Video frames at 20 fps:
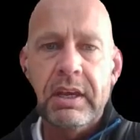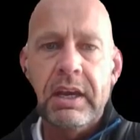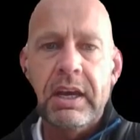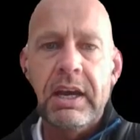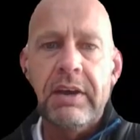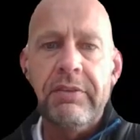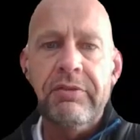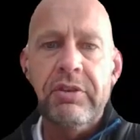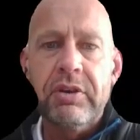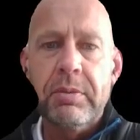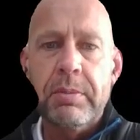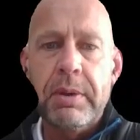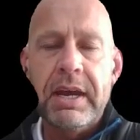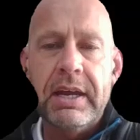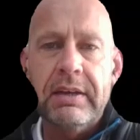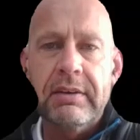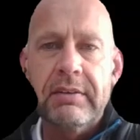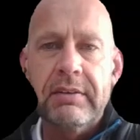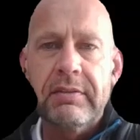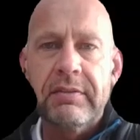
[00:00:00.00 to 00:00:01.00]
After
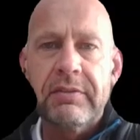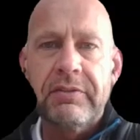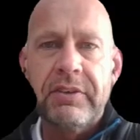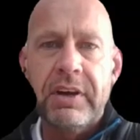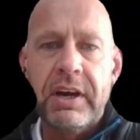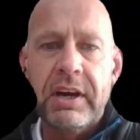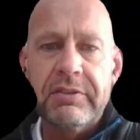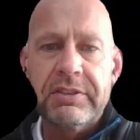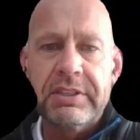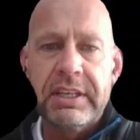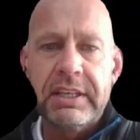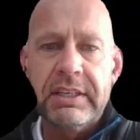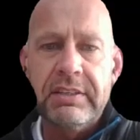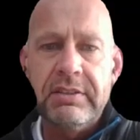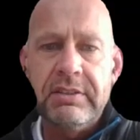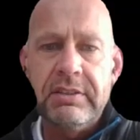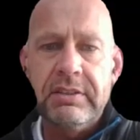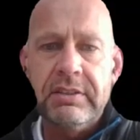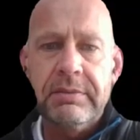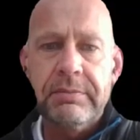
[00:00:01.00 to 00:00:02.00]
about 5
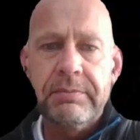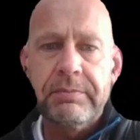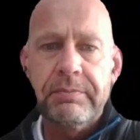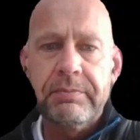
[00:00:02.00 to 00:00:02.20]
seconds,